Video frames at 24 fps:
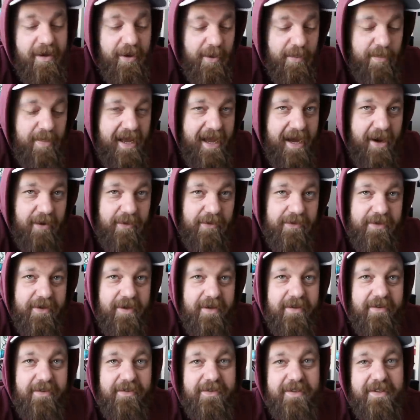about
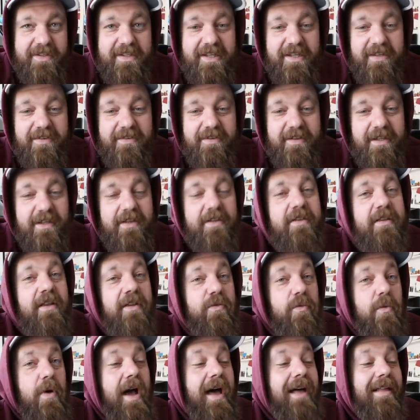statistics.
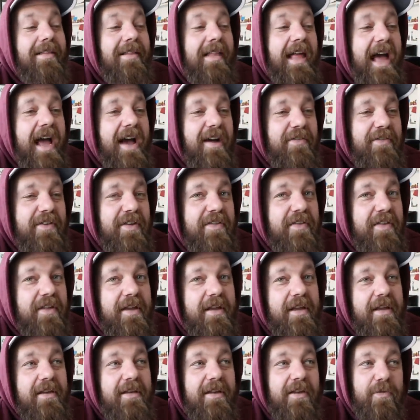That's why I laughed at the
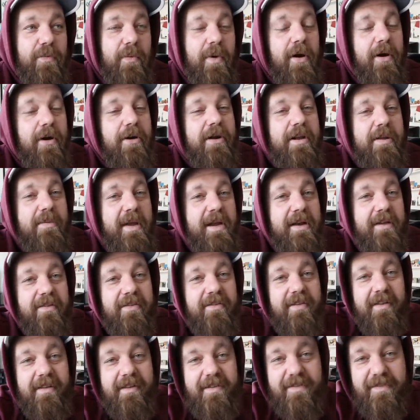end. That's why Ernie made a
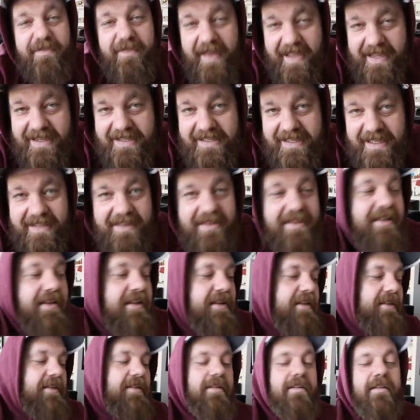silly face at the
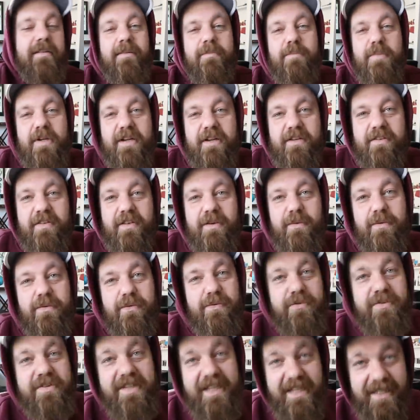end because it was
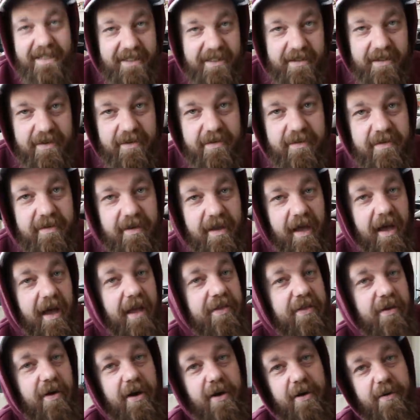ridiculous. I
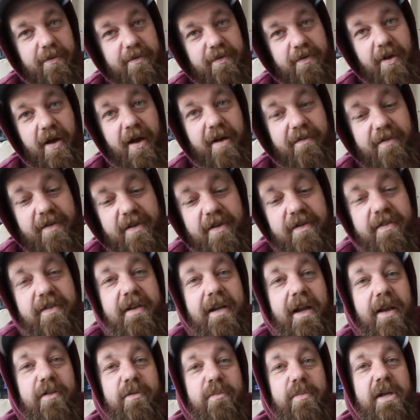thought it was obvious
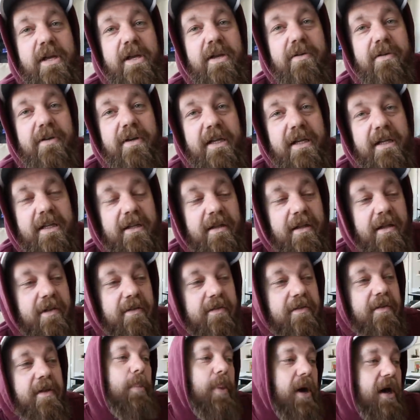that I was being
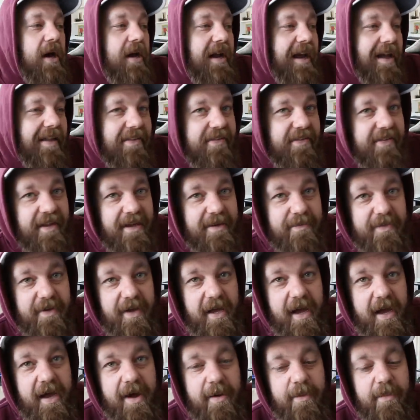ridiculous, but at the same
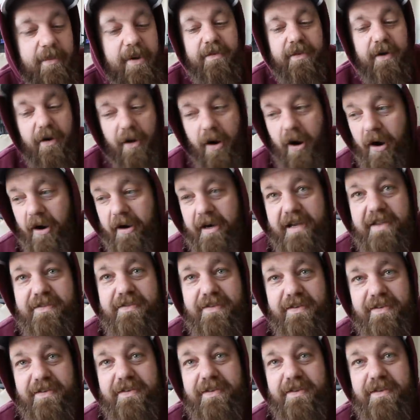time, there are
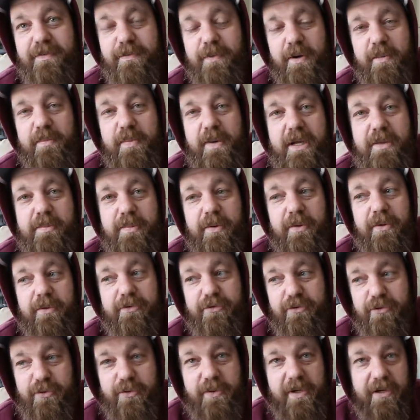instances where people
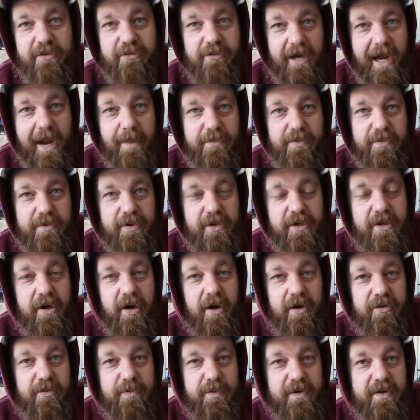do get trapped in their
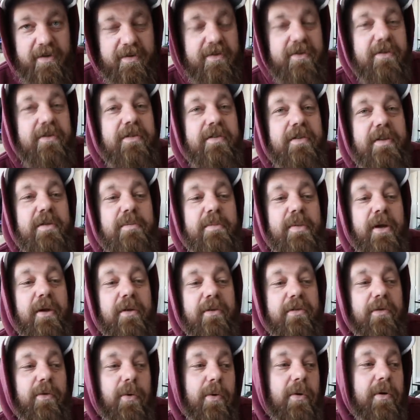cars because of their
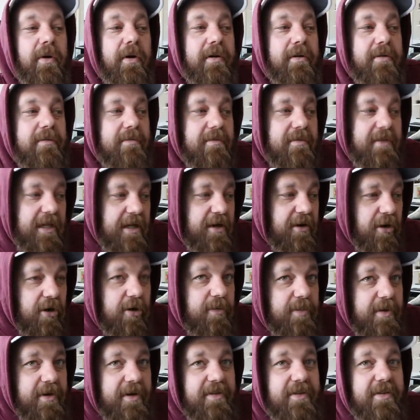seatbelts or get
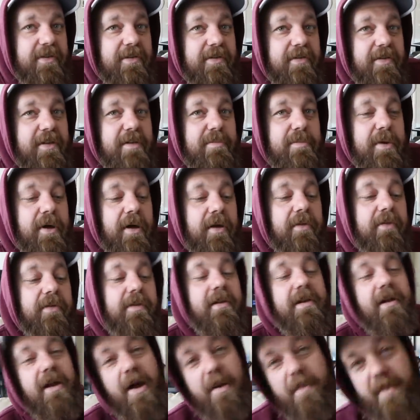hurt because of their
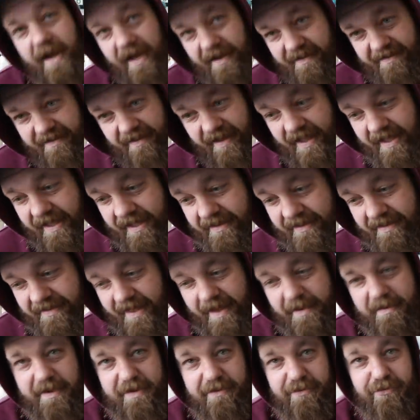seatbelts. Now, I'm not saying that
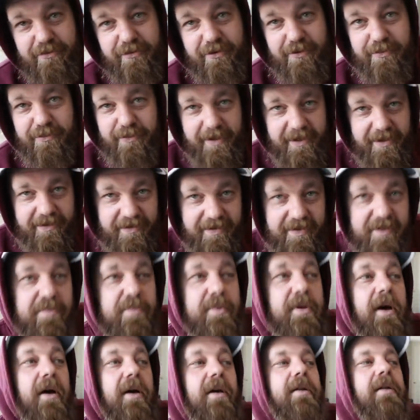that means you shouldn't wear your
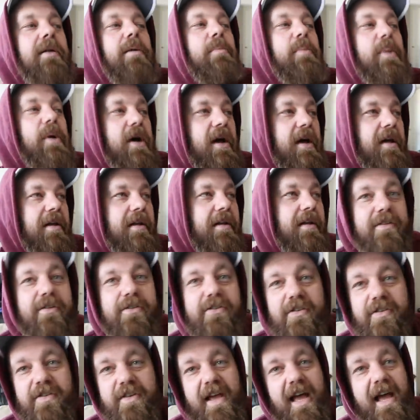seatbelt, but to
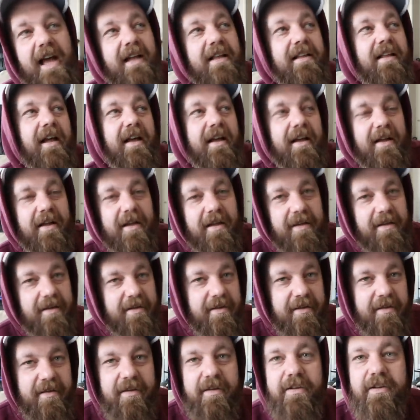just act like
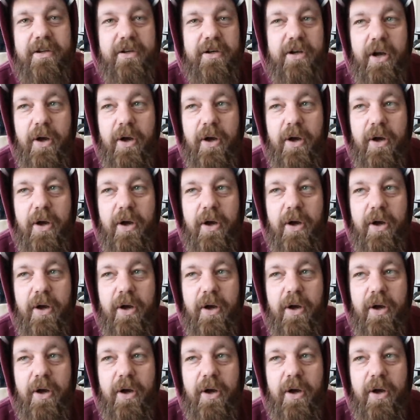you